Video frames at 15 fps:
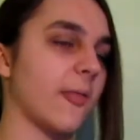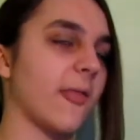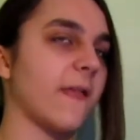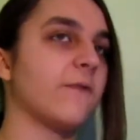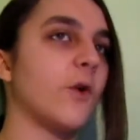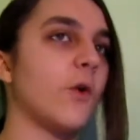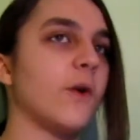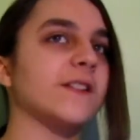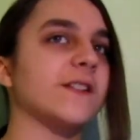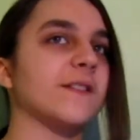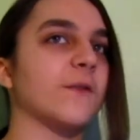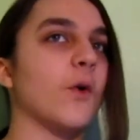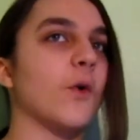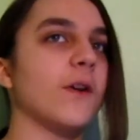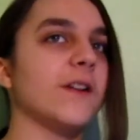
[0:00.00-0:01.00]
Of
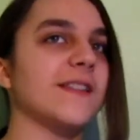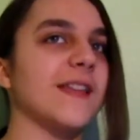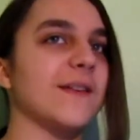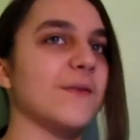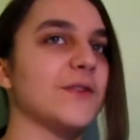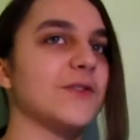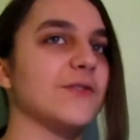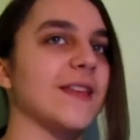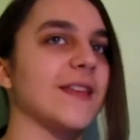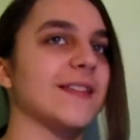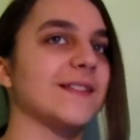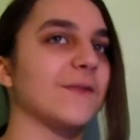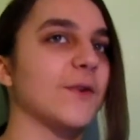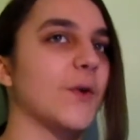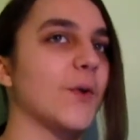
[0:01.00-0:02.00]
course they would do
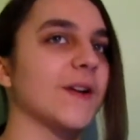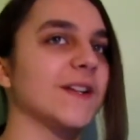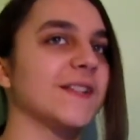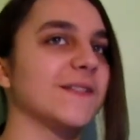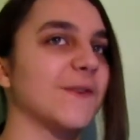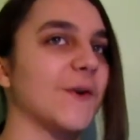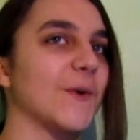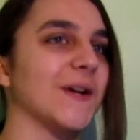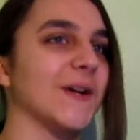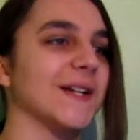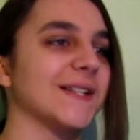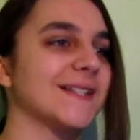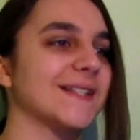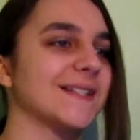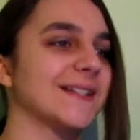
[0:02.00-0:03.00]
this. Of
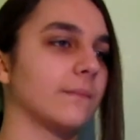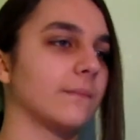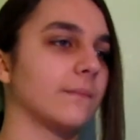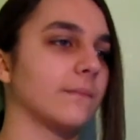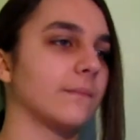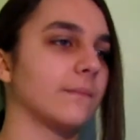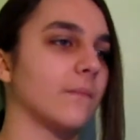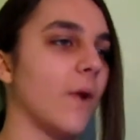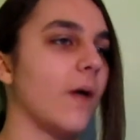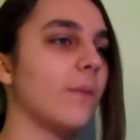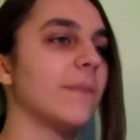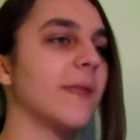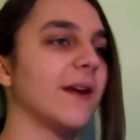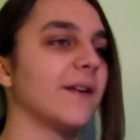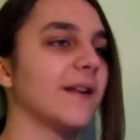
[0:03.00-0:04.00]
course.
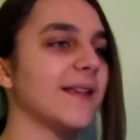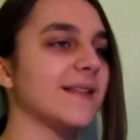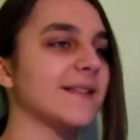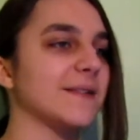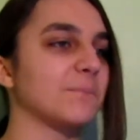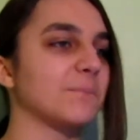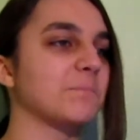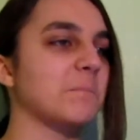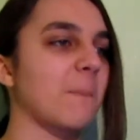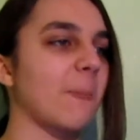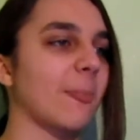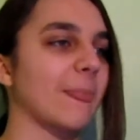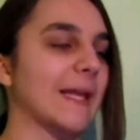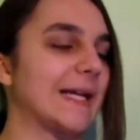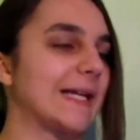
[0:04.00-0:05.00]
Well, there it is.
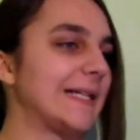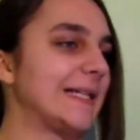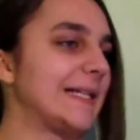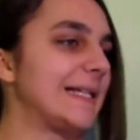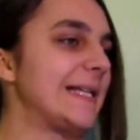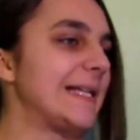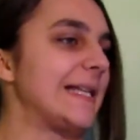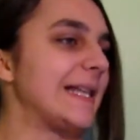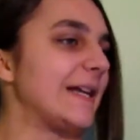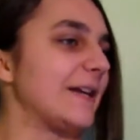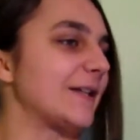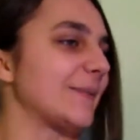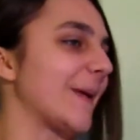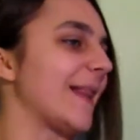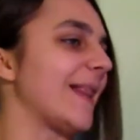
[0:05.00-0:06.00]

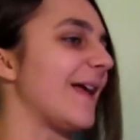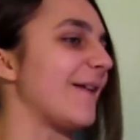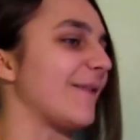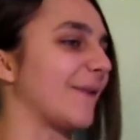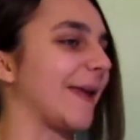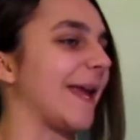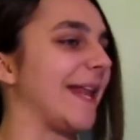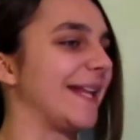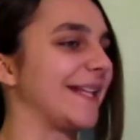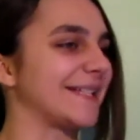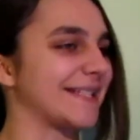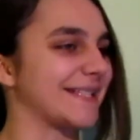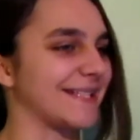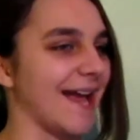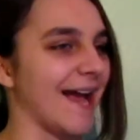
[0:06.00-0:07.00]
There's my life getting
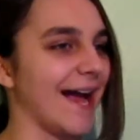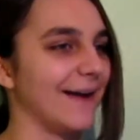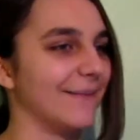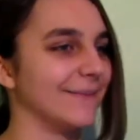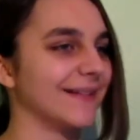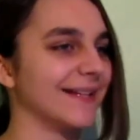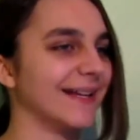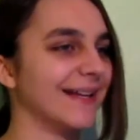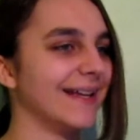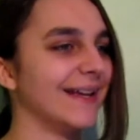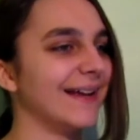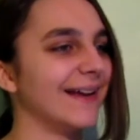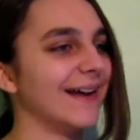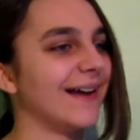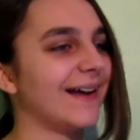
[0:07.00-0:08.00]
stabbed.
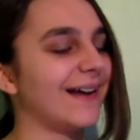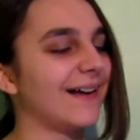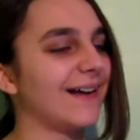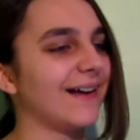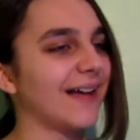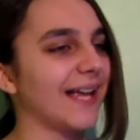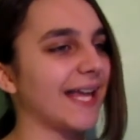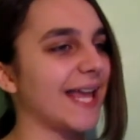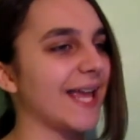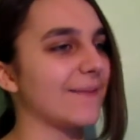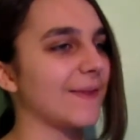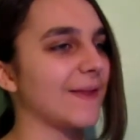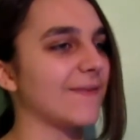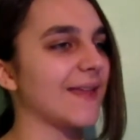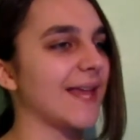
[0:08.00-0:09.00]
Oh, I can't
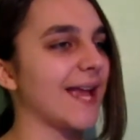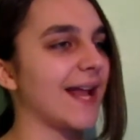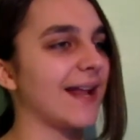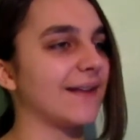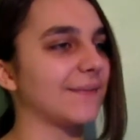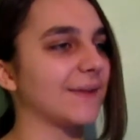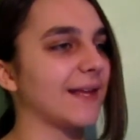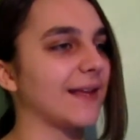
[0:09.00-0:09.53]
believe they had him